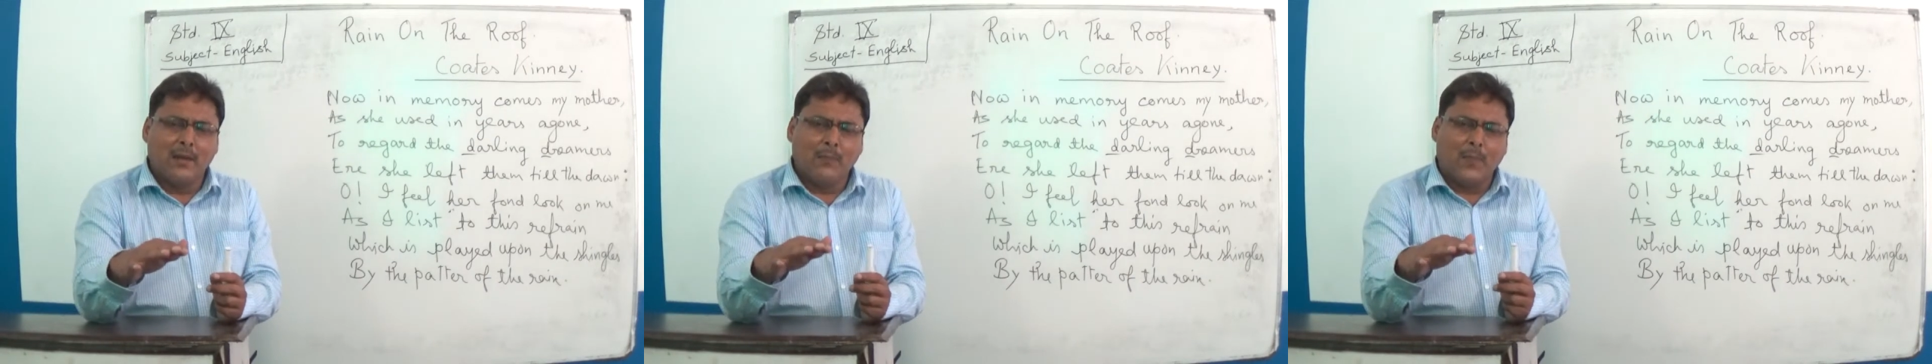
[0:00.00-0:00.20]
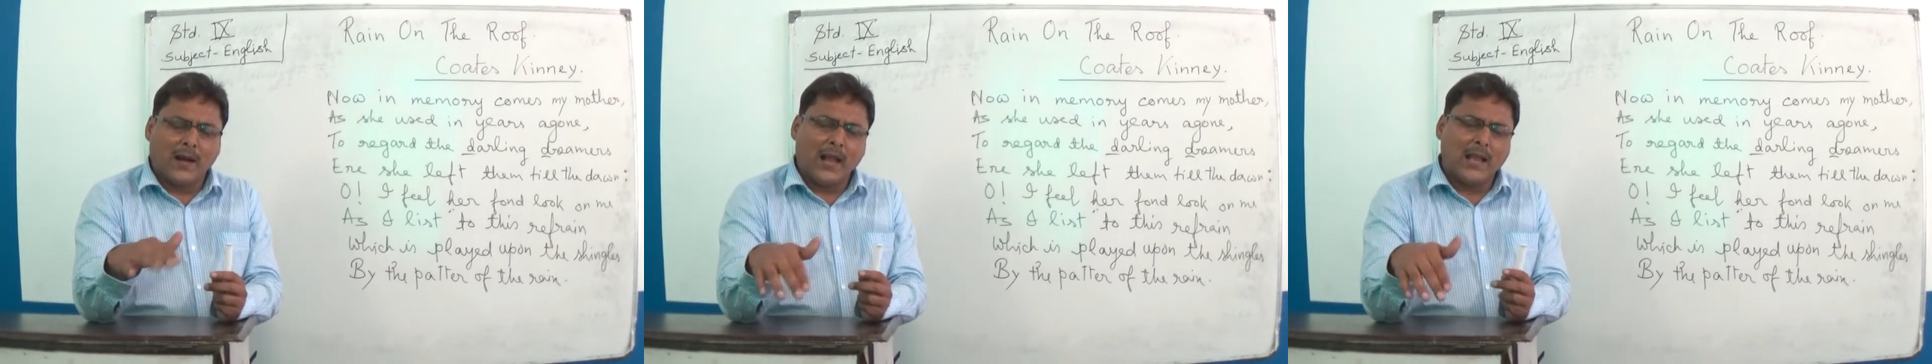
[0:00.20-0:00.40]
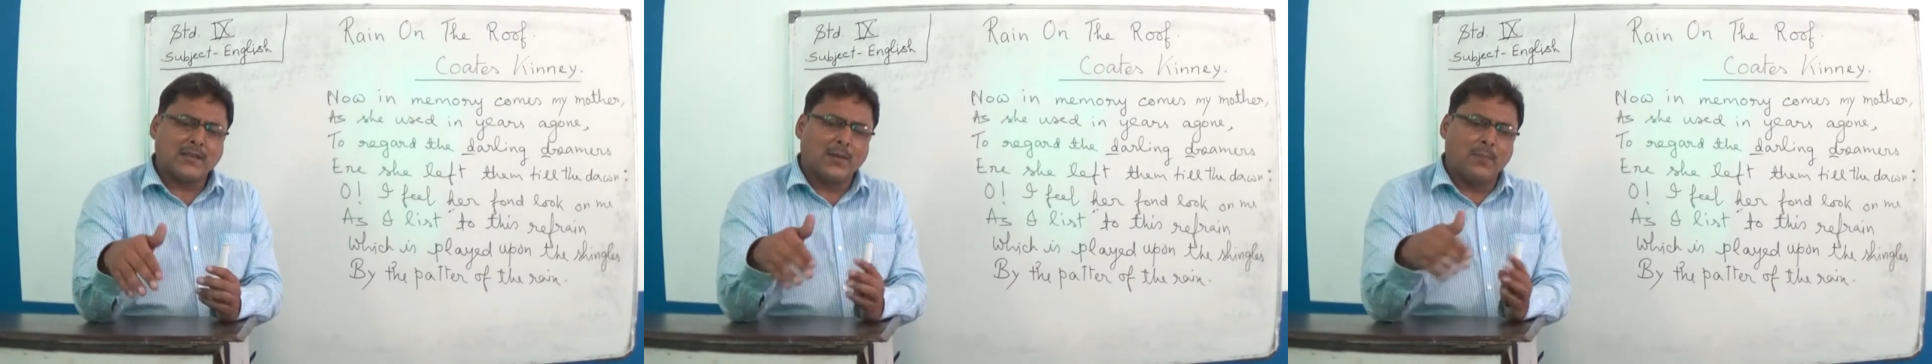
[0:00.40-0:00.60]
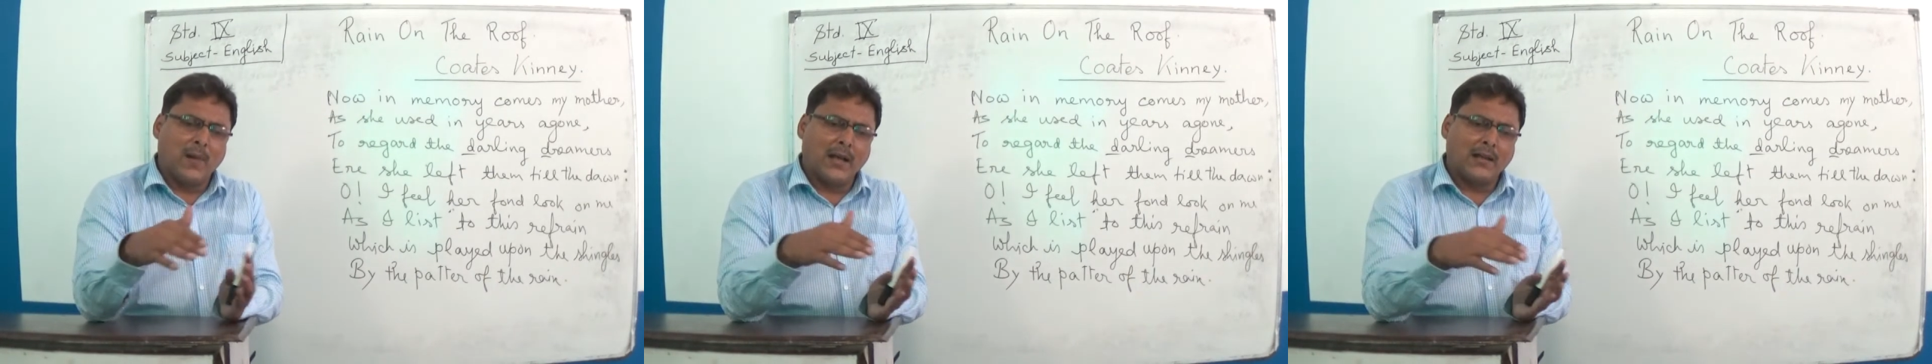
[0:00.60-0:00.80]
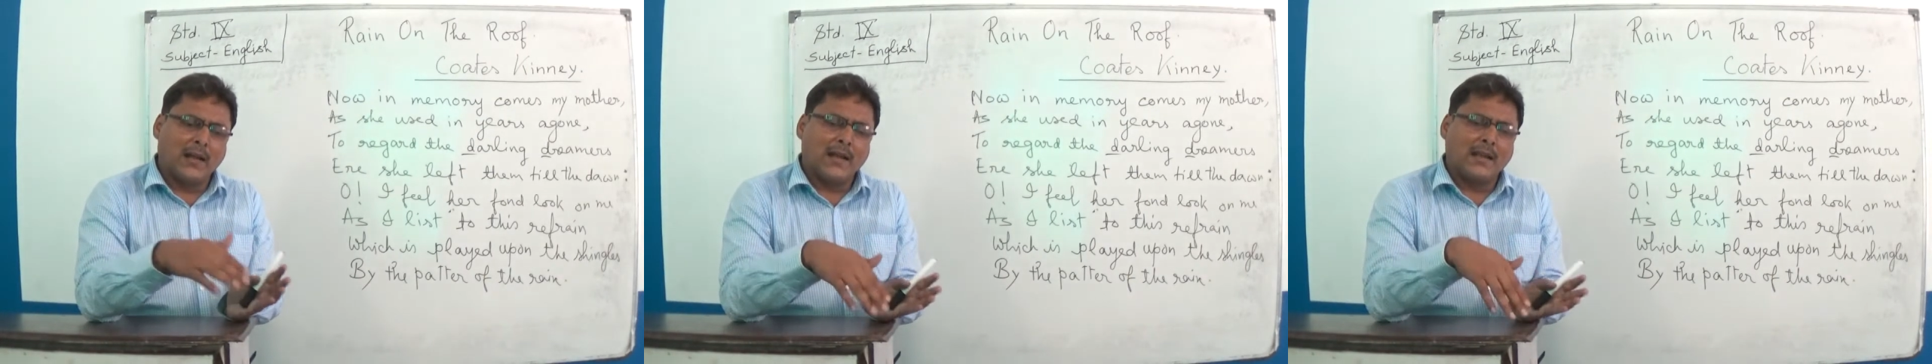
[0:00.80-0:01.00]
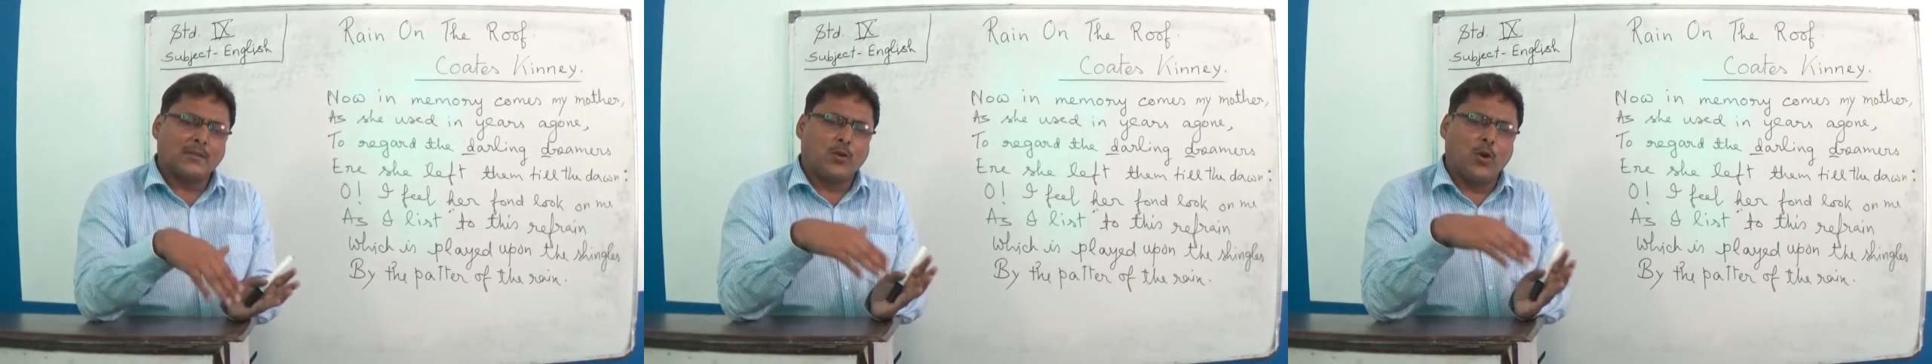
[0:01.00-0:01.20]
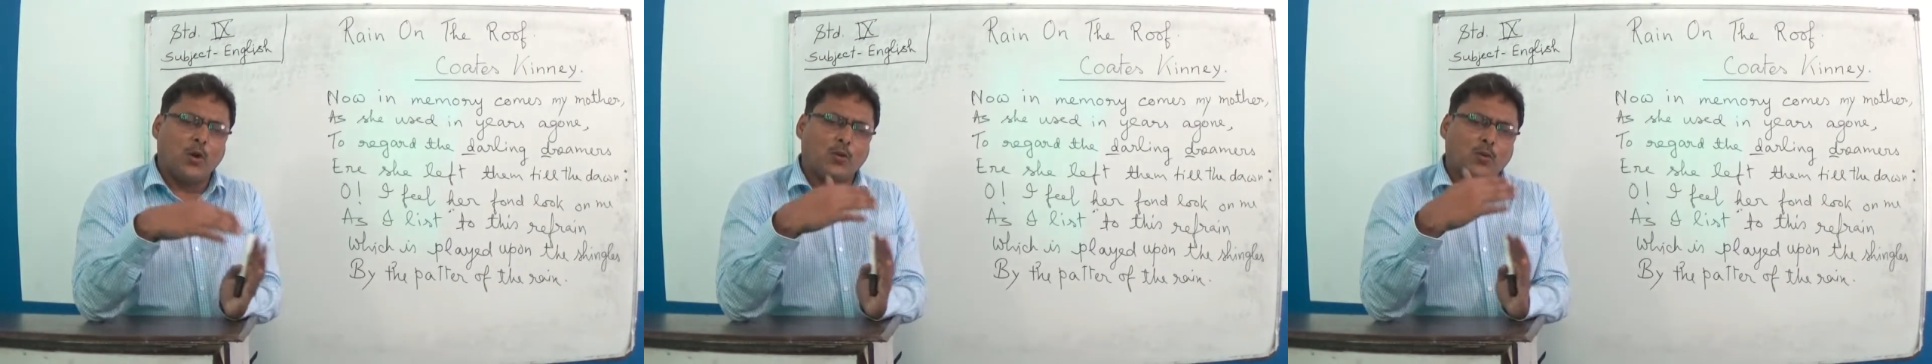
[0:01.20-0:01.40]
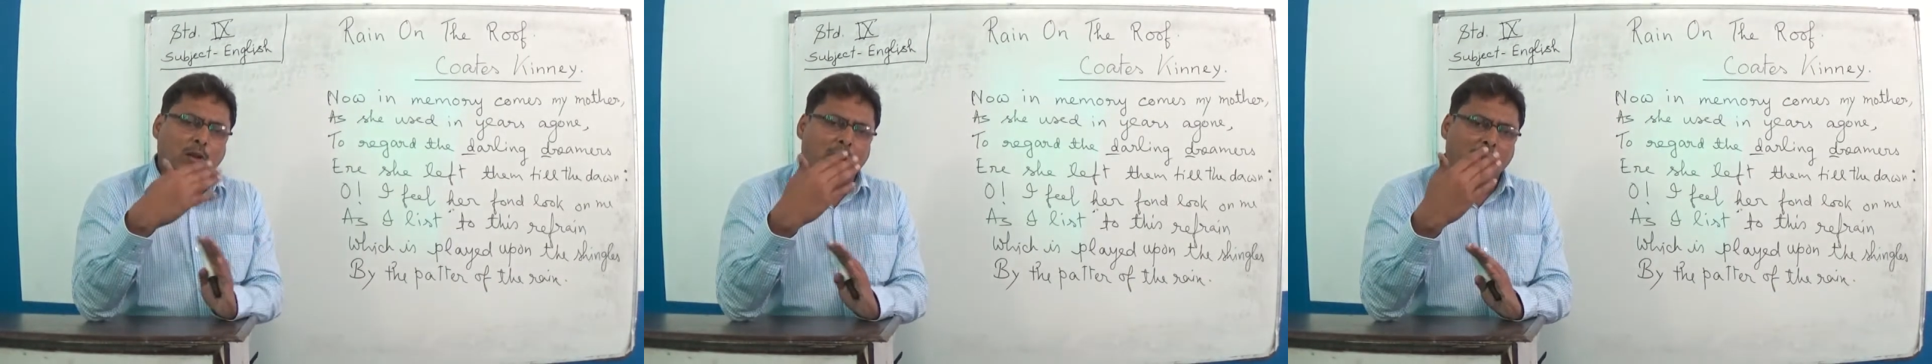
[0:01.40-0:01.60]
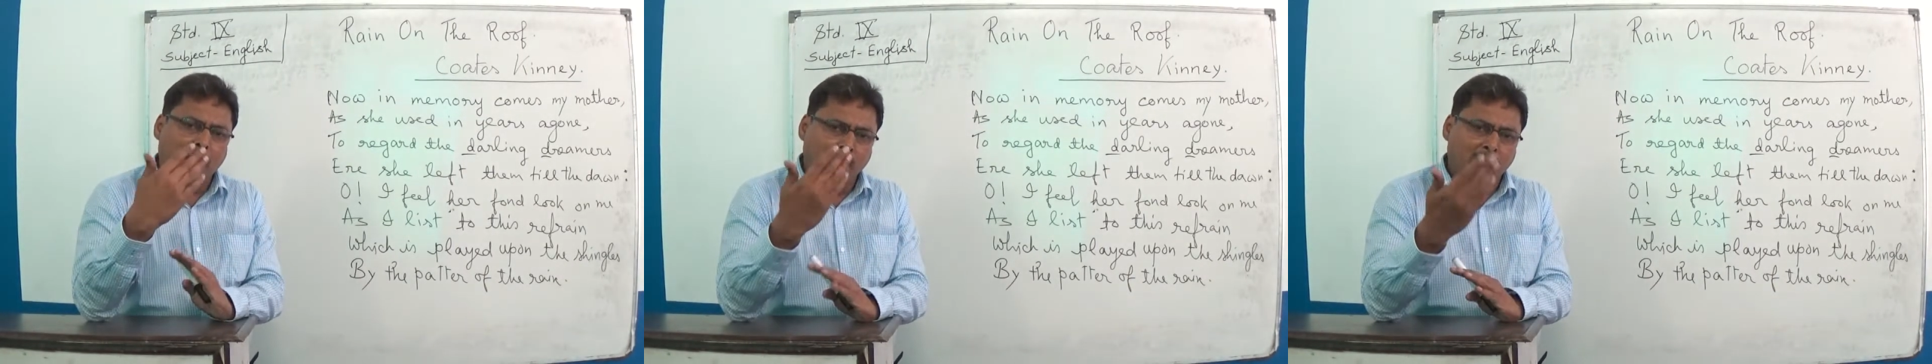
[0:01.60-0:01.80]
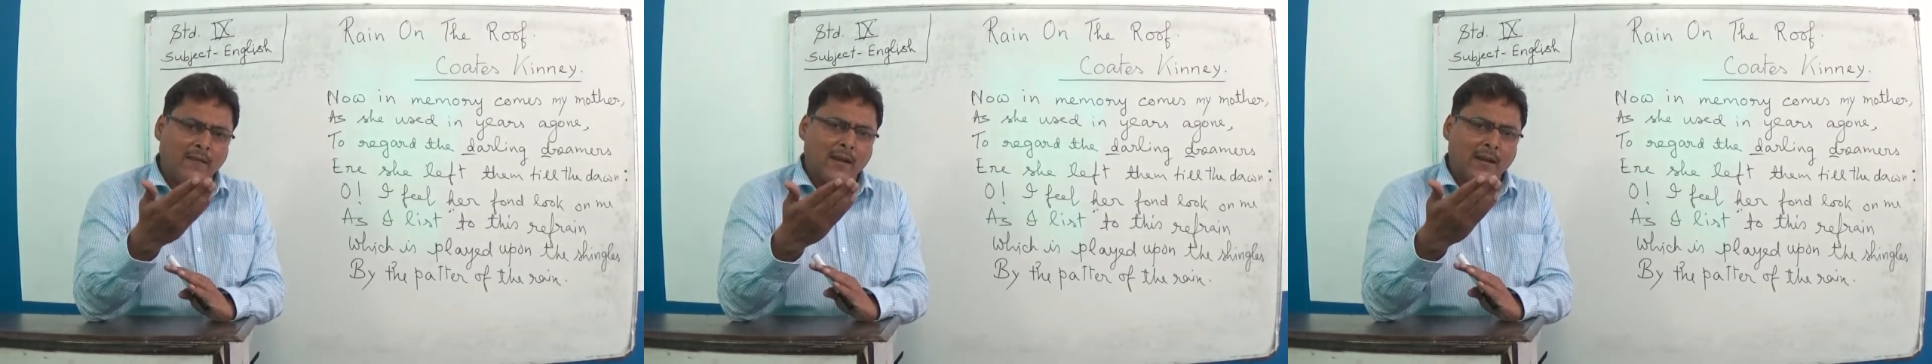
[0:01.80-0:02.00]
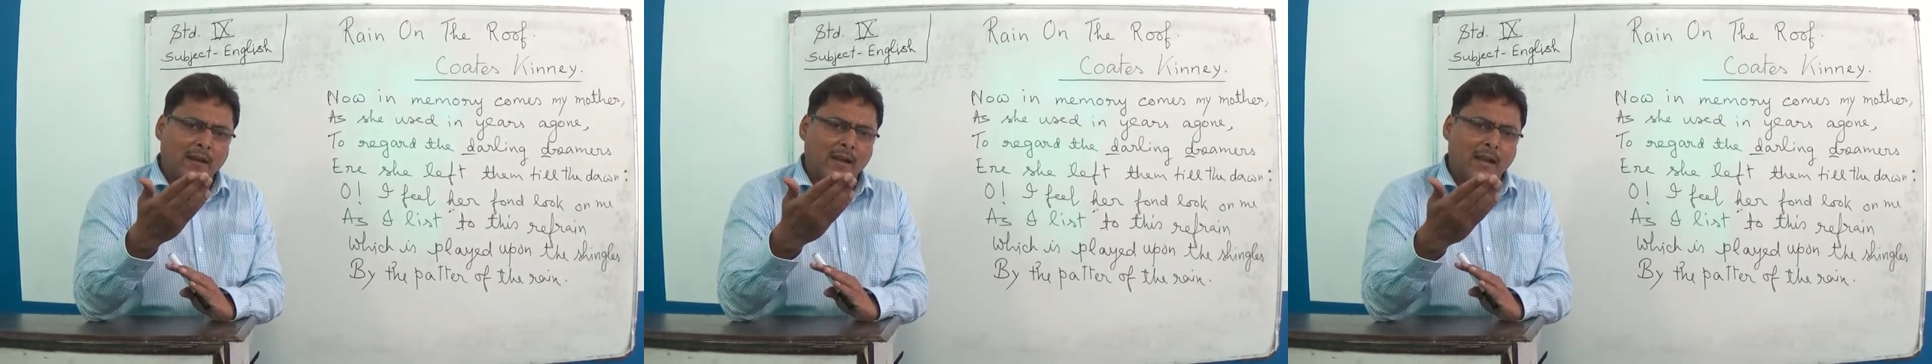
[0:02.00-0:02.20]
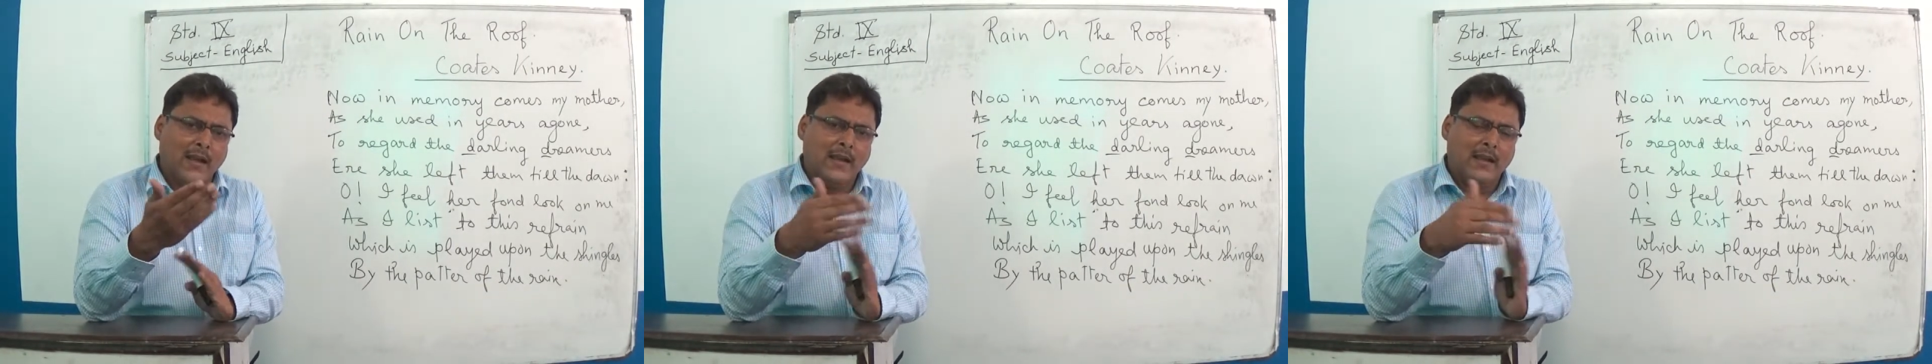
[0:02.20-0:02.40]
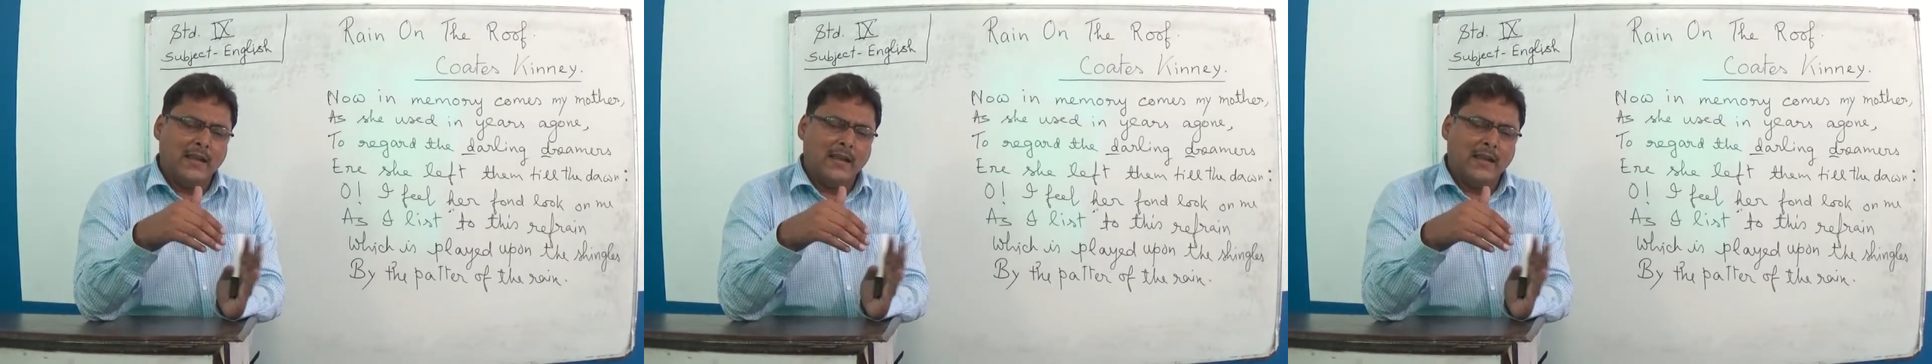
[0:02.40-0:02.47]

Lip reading: Perhaps the mother has gone to the heaven,